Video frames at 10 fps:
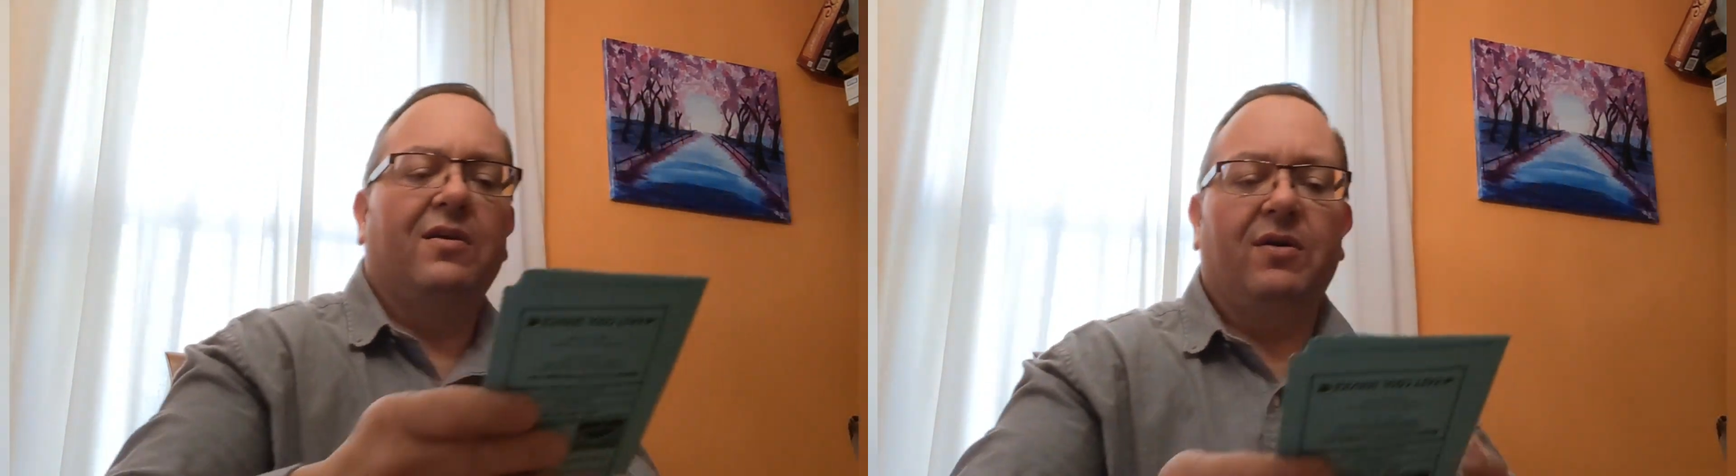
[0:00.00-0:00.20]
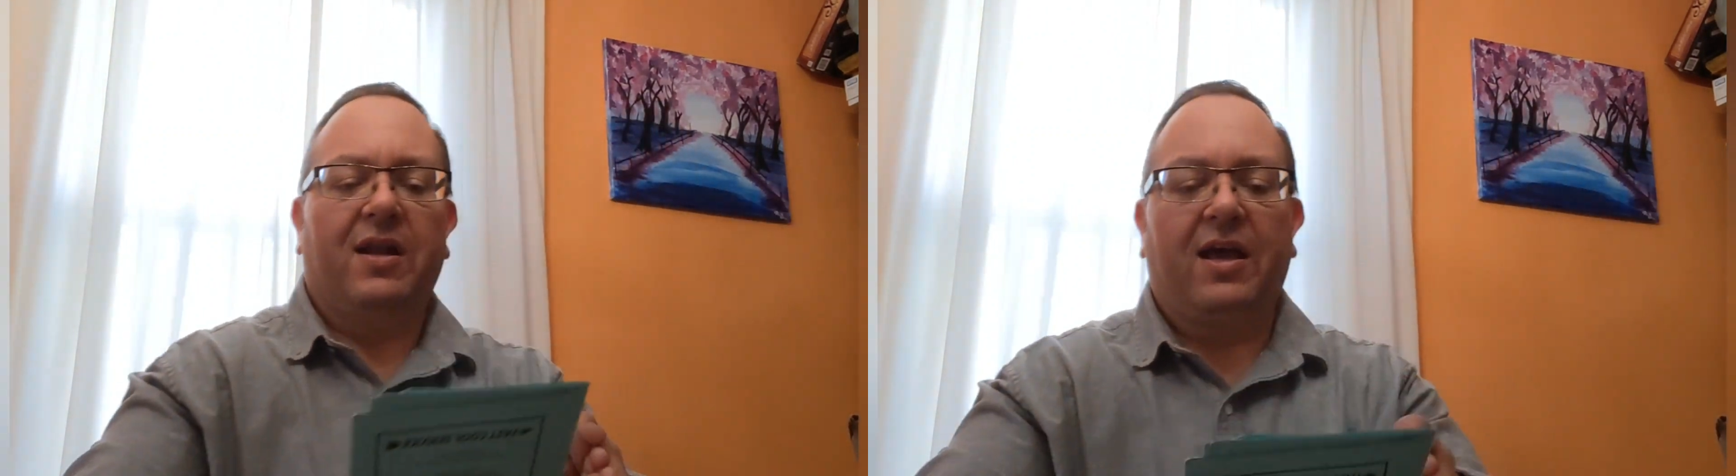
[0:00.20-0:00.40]

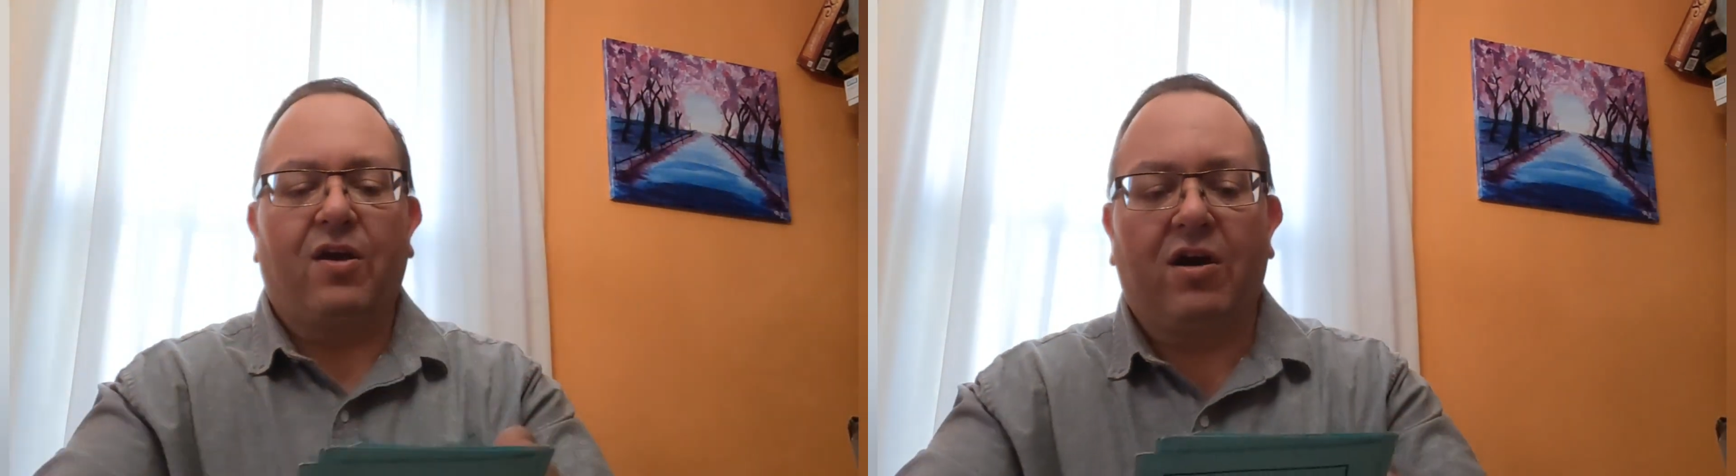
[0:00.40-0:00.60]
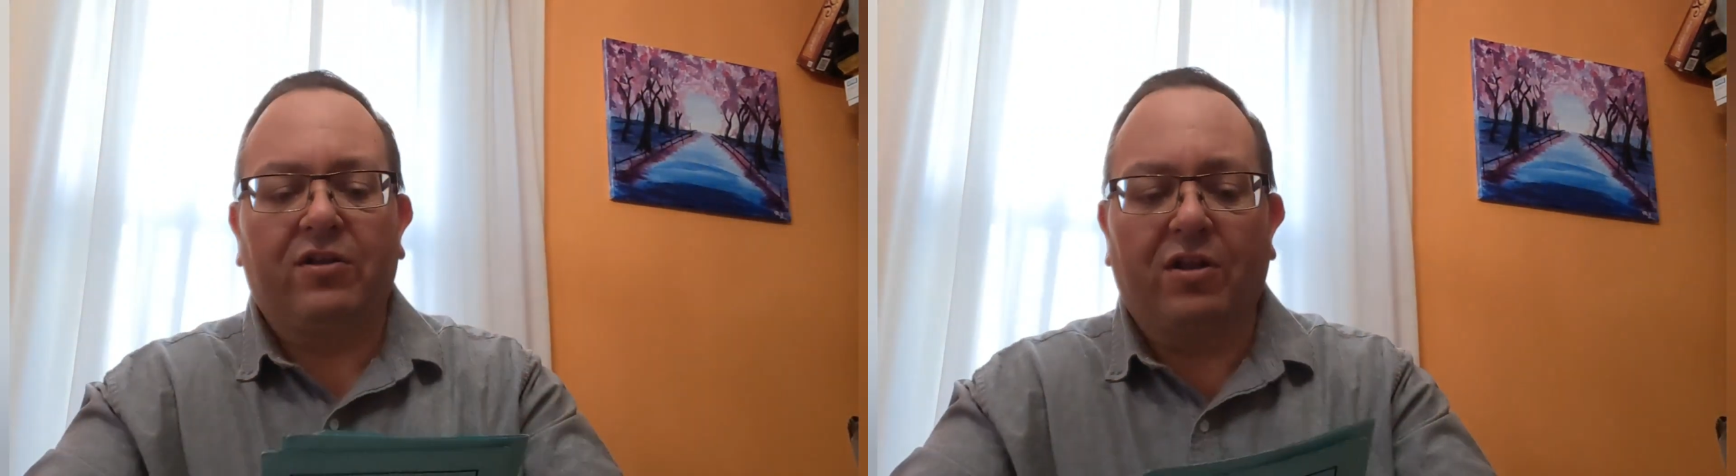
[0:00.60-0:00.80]
And I
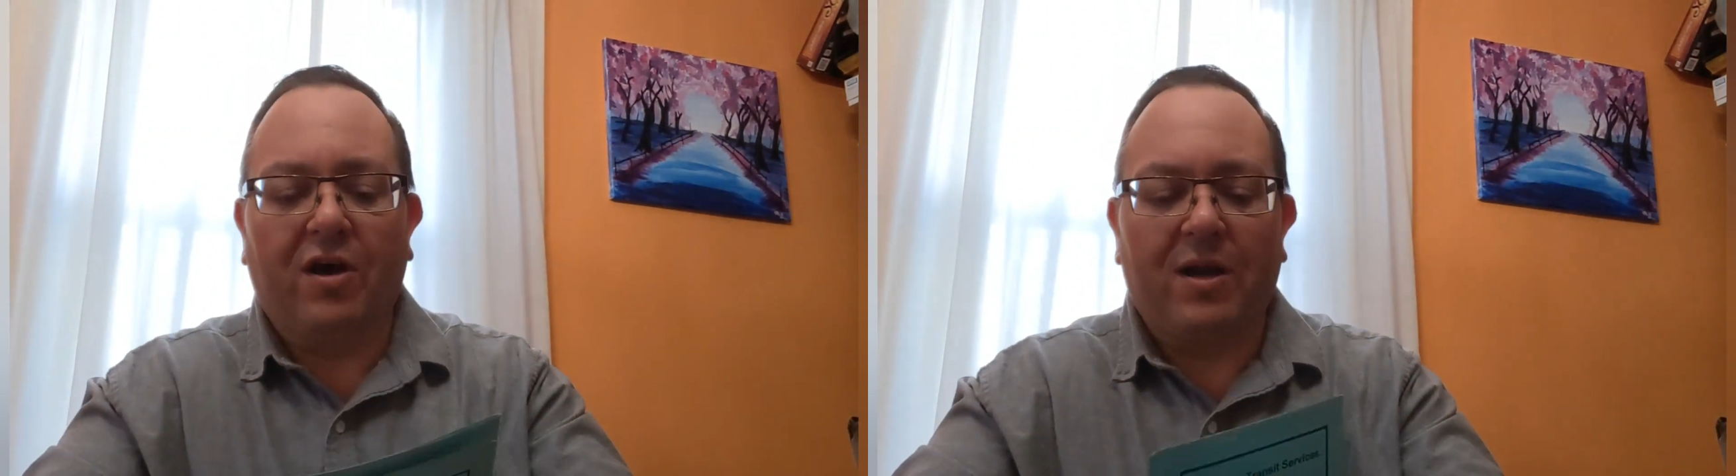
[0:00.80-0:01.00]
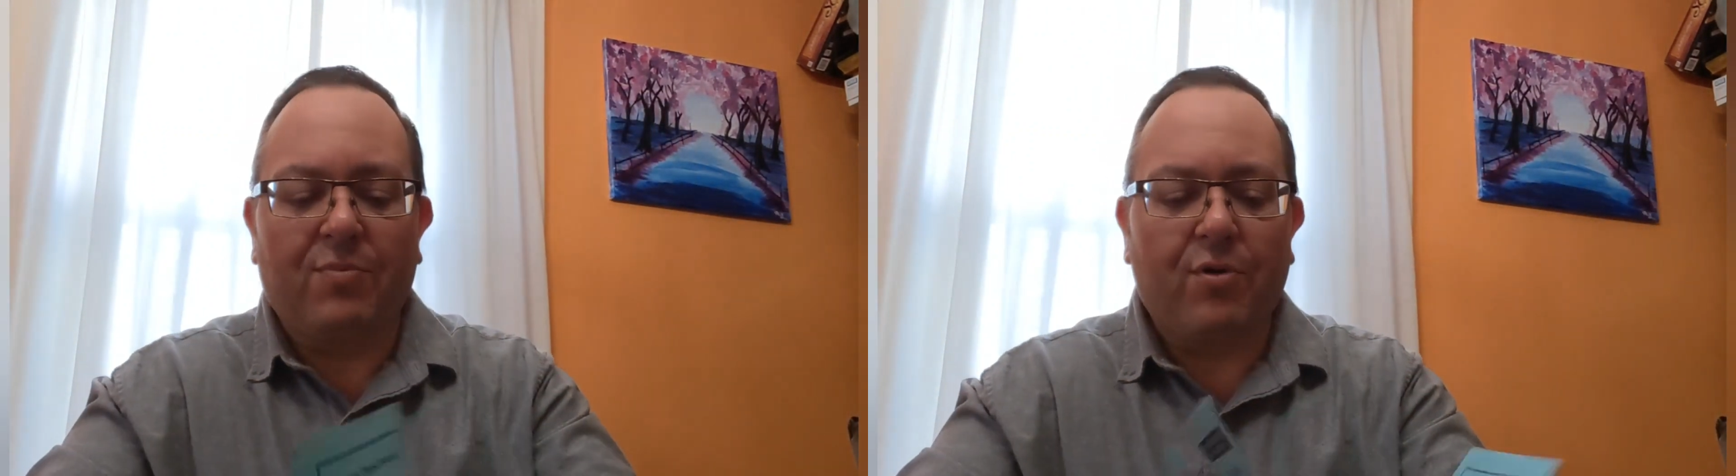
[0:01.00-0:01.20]
hauled a
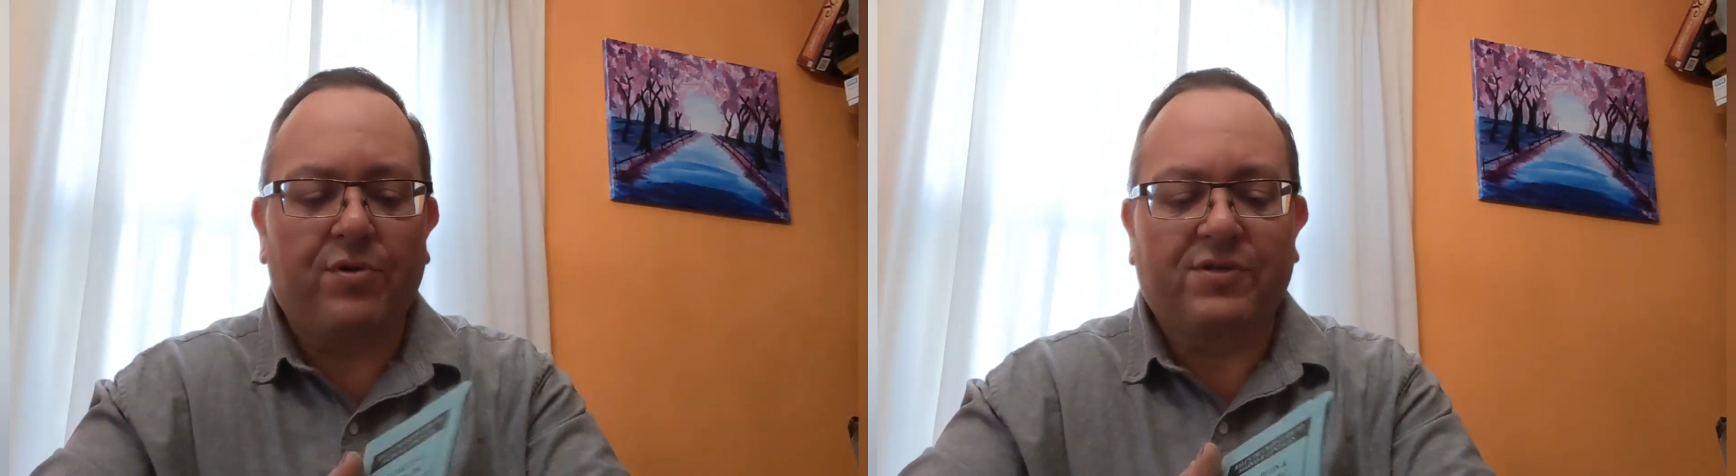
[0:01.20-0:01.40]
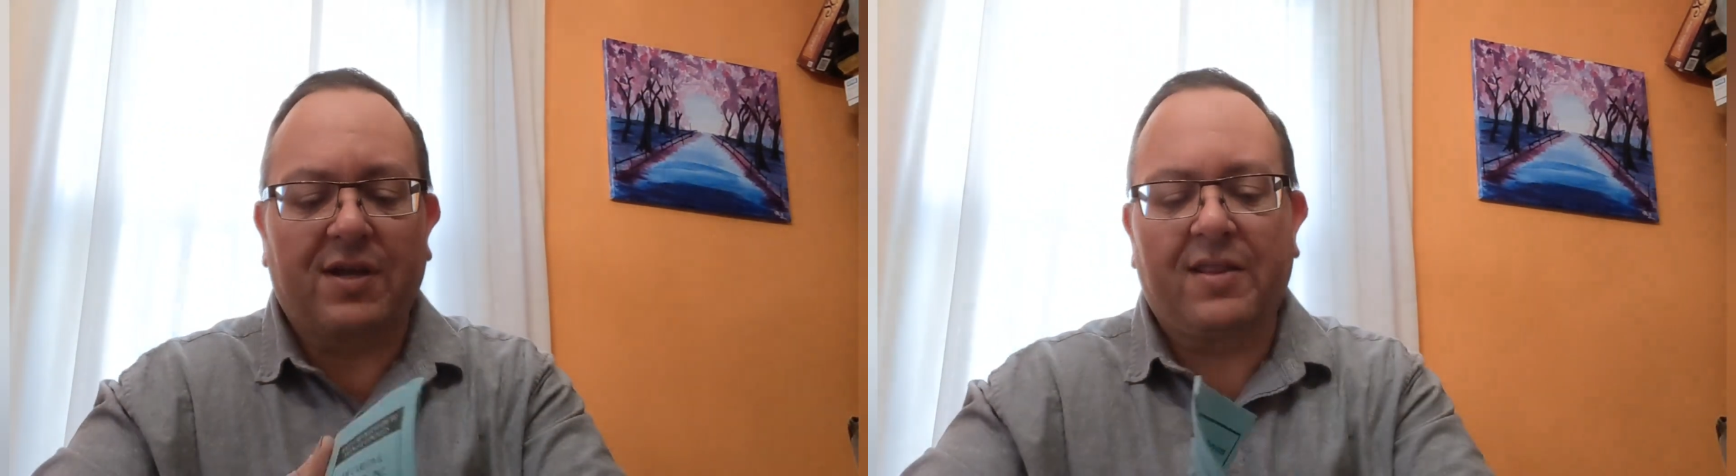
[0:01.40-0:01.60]
lot of
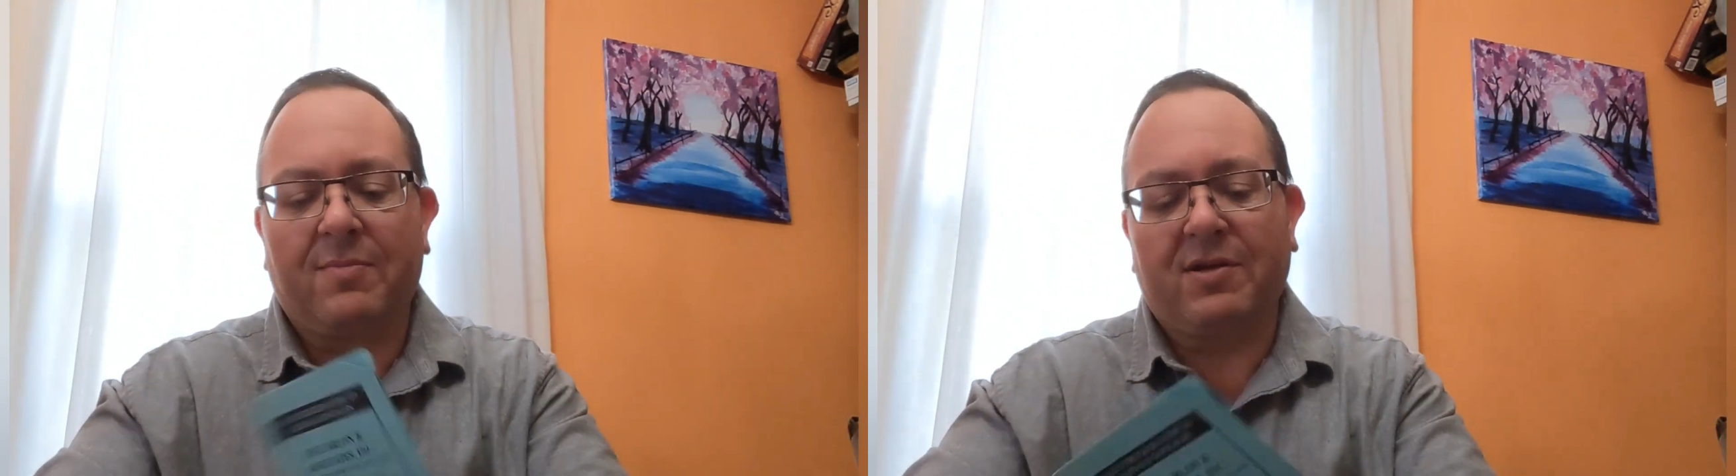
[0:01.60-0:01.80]
produce out of there